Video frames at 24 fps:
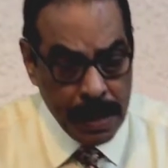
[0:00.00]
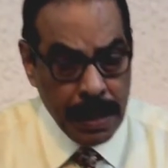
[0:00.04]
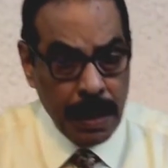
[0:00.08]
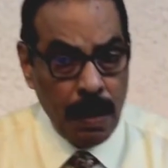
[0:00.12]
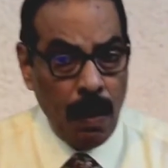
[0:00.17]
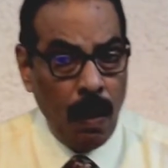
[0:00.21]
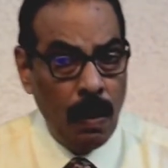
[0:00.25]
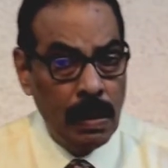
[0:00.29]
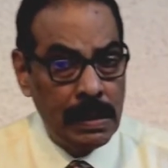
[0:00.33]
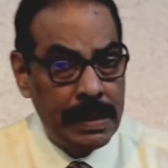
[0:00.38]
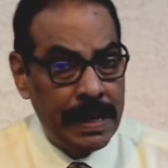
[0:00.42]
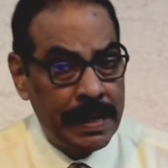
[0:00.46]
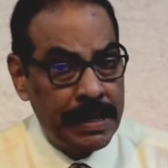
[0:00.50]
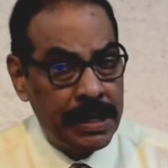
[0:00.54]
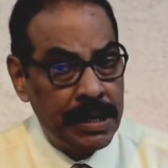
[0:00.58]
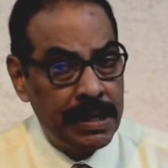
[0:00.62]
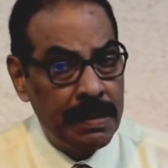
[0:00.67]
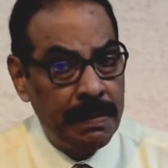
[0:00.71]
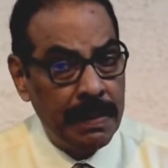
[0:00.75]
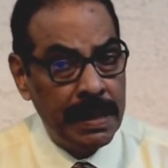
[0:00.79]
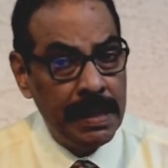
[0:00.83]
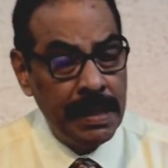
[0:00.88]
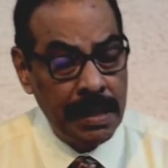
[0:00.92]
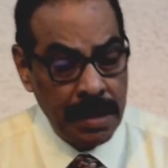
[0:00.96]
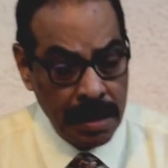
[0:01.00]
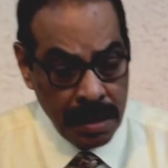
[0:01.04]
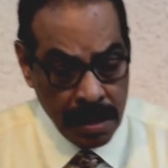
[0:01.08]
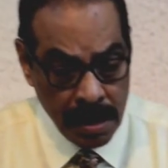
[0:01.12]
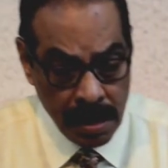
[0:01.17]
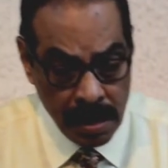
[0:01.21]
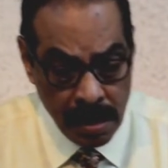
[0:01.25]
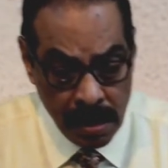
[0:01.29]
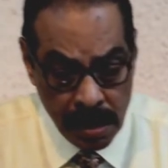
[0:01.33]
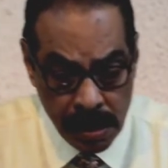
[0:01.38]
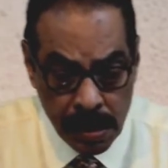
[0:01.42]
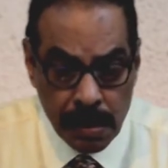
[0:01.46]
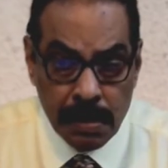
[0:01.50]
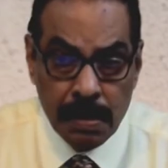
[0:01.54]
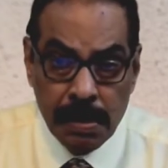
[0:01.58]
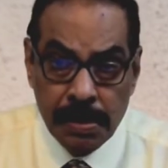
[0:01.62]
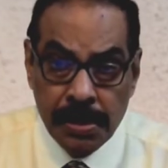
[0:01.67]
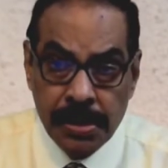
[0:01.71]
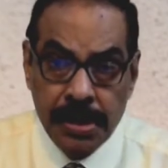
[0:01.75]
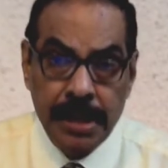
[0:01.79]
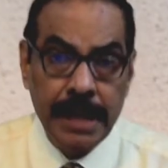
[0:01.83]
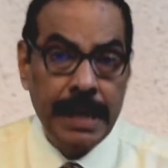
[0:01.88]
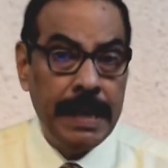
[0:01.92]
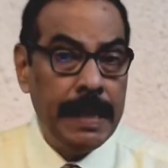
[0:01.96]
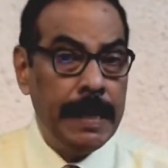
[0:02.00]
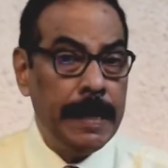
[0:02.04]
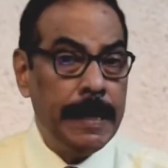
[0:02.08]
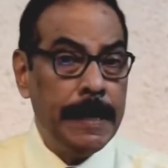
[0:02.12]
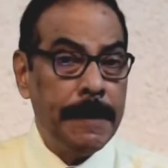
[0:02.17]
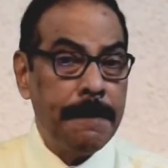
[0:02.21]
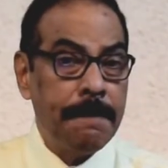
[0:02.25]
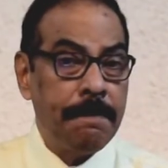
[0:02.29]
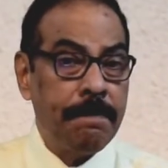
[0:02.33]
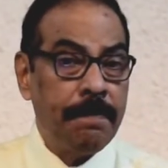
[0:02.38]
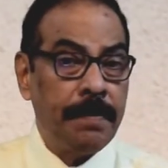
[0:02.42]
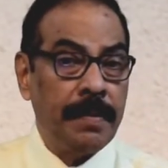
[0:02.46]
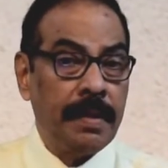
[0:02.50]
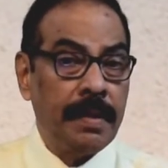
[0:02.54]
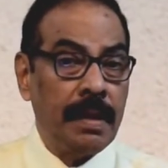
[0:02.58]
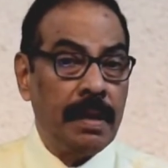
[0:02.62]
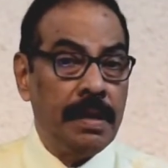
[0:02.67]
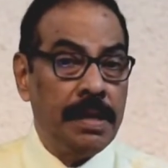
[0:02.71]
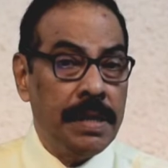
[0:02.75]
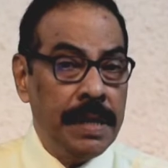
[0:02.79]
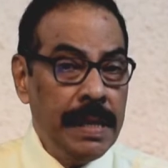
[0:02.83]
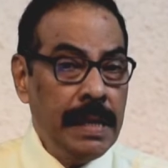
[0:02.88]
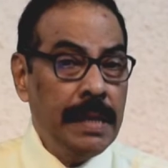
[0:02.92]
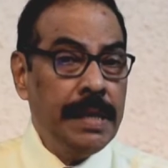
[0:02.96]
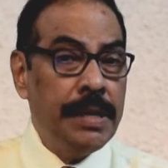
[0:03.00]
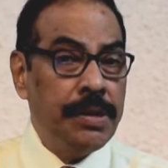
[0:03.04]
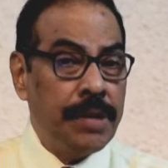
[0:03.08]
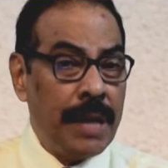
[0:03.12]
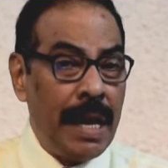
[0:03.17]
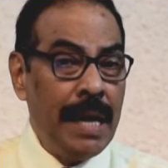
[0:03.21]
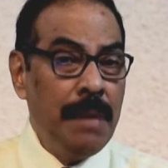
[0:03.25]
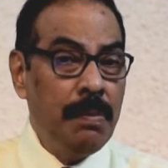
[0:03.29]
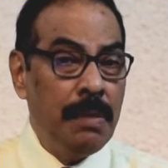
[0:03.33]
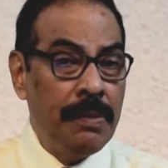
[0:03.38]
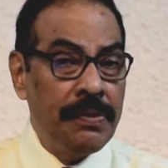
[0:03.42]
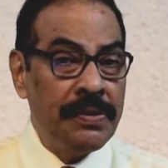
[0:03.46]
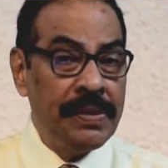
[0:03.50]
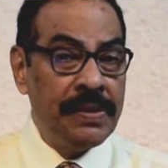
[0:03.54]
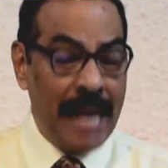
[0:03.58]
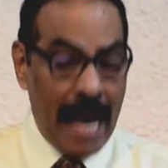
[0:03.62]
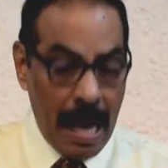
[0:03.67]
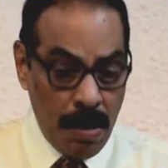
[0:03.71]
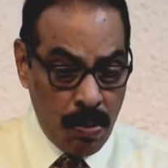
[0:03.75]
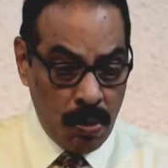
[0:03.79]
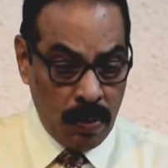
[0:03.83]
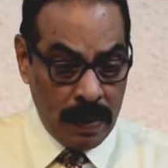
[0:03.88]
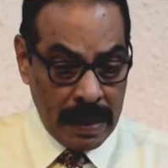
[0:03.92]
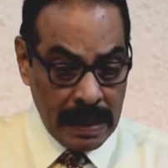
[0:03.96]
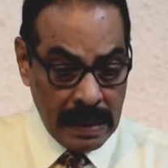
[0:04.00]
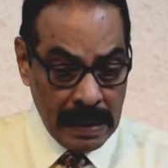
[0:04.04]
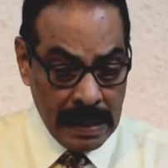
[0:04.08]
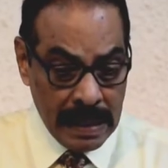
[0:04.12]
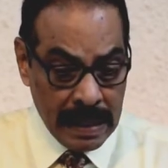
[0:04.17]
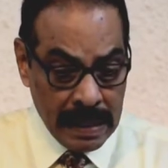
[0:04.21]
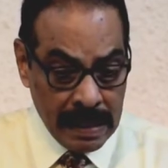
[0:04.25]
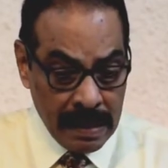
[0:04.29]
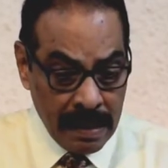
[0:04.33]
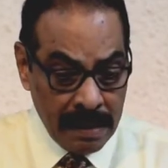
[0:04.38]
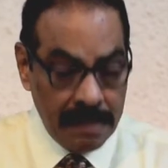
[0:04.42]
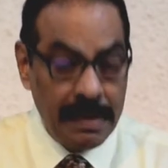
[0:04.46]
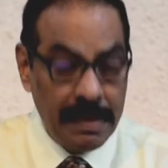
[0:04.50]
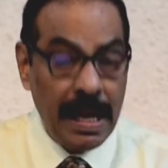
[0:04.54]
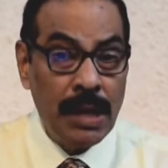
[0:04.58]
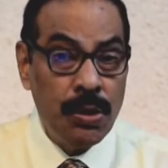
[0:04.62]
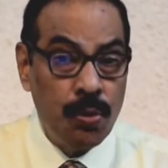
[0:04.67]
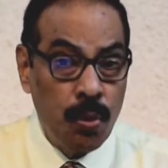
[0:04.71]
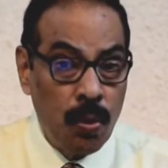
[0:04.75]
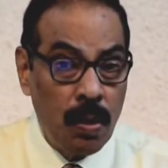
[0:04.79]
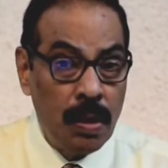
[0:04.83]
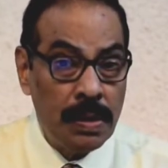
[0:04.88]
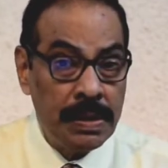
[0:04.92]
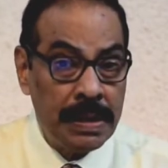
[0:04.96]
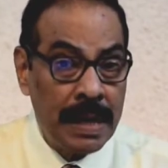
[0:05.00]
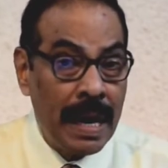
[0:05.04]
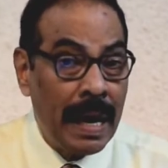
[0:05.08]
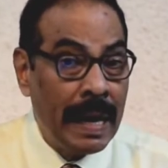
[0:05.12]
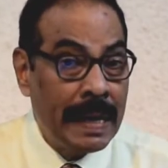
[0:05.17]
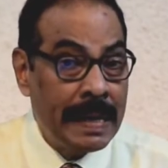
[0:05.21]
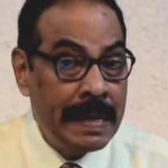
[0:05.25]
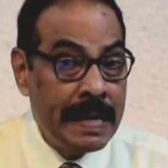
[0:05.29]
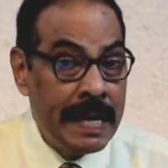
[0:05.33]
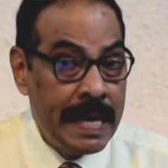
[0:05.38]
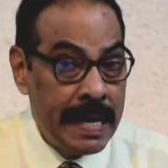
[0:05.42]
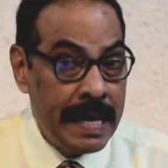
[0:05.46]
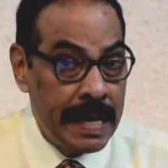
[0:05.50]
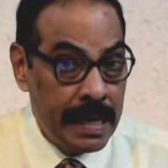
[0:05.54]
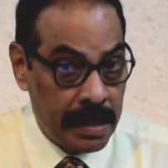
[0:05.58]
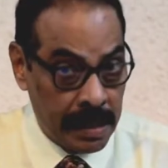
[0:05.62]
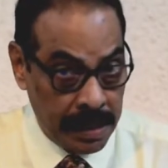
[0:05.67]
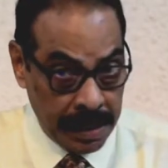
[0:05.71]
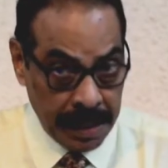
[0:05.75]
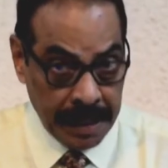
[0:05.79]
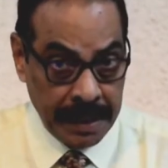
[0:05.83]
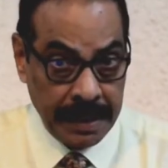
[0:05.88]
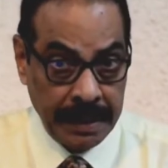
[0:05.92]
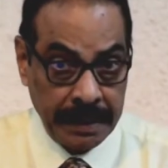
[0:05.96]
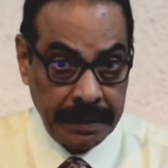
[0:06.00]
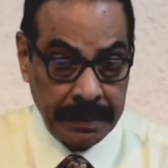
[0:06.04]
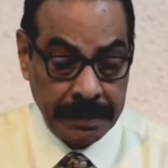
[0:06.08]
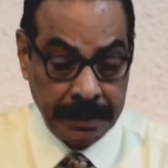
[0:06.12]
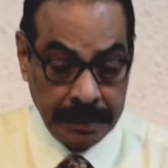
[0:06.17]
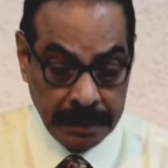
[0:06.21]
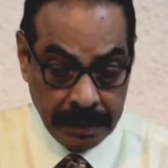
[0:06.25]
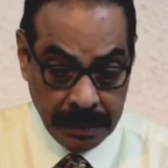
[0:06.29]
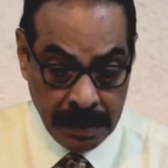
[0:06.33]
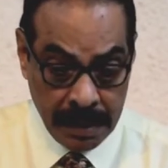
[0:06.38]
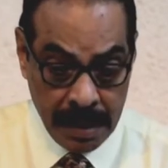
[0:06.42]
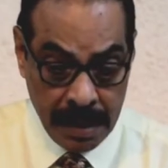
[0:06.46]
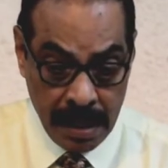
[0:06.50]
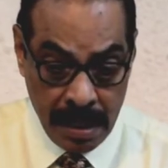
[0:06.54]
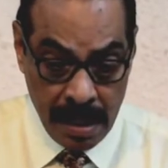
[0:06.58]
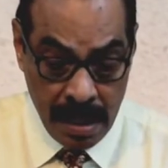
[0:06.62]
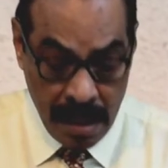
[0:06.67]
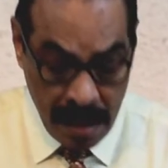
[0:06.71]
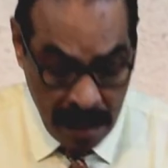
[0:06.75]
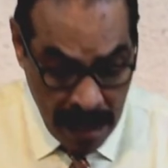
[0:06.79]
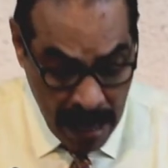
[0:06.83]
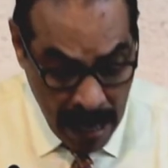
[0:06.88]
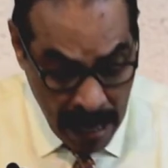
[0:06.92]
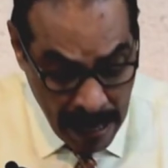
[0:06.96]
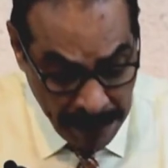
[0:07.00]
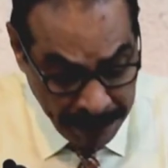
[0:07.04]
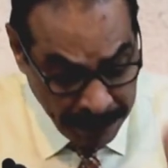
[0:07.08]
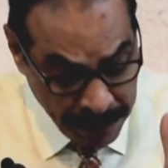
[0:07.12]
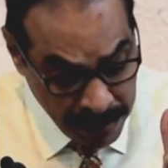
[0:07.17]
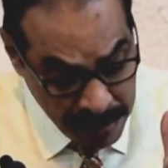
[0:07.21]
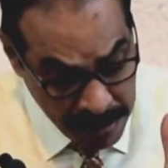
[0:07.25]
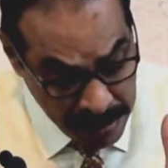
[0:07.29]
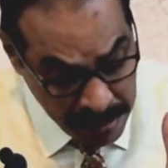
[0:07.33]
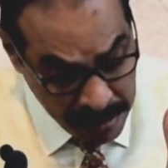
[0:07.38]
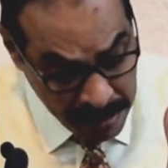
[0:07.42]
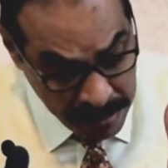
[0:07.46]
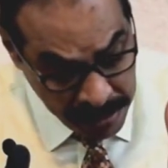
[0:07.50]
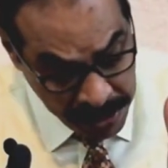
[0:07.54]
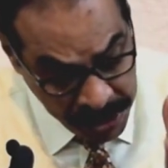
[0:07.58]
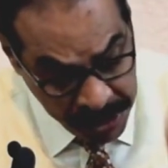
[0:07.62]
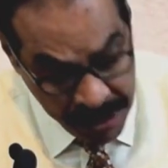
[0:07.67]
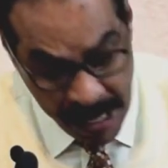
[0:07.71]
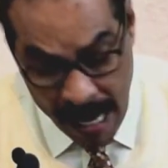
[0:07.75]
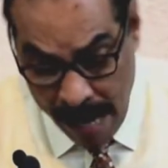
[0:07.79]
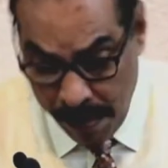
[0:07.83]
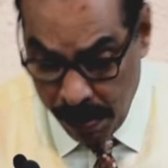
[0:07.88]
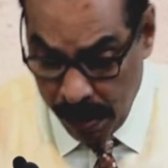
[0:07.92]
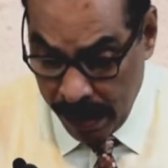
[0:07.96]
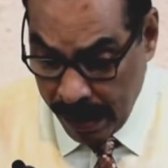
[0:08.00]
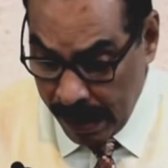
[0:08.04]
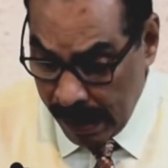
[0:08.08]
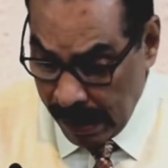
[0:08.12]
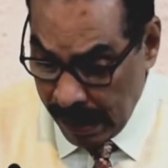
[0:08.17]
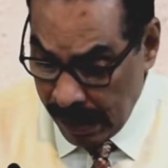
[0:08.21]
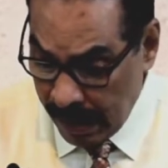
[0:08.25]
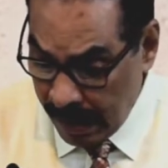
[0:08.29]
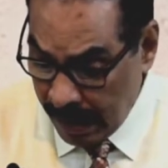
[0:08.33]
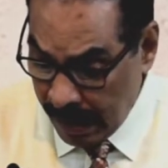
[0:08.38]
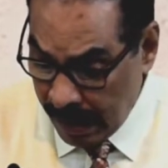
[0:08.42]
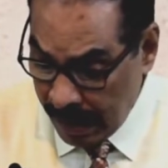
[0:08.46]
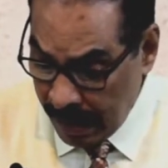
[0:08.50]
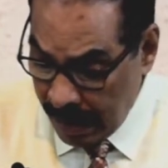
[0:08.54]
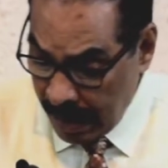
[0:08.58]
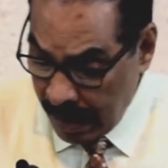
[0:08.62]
the Old Testament, you could see, till the time of Samuel, that was adhered. After Samuel,